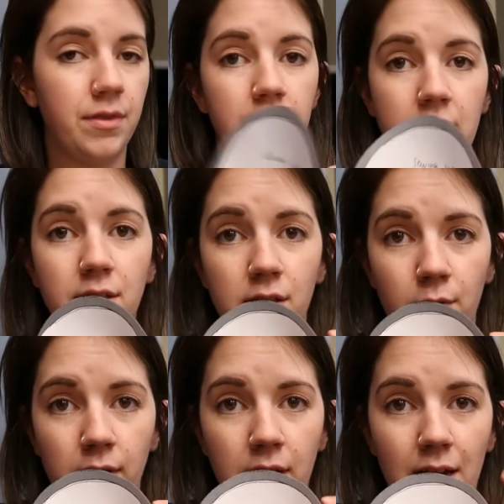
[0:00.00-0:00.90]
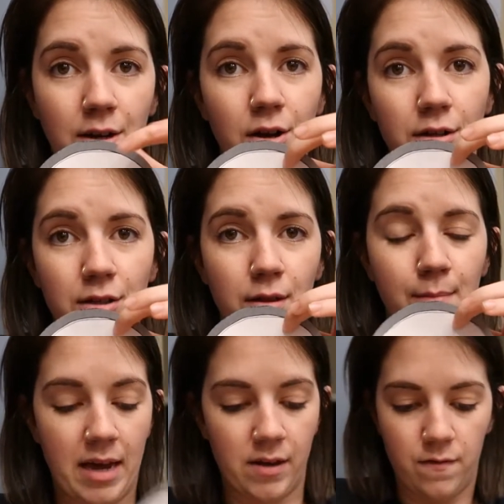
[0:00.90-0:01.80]
this sewing line onto the
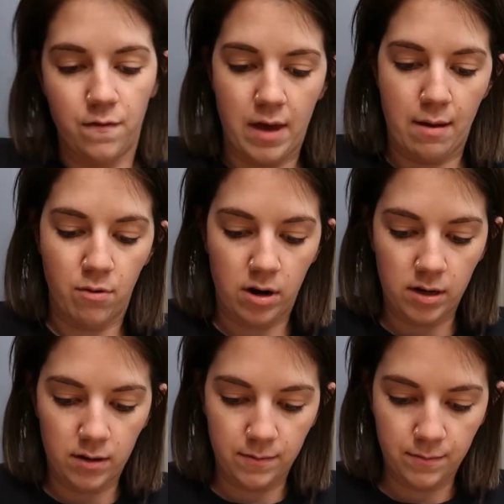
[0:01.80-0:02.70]
back of the fabric.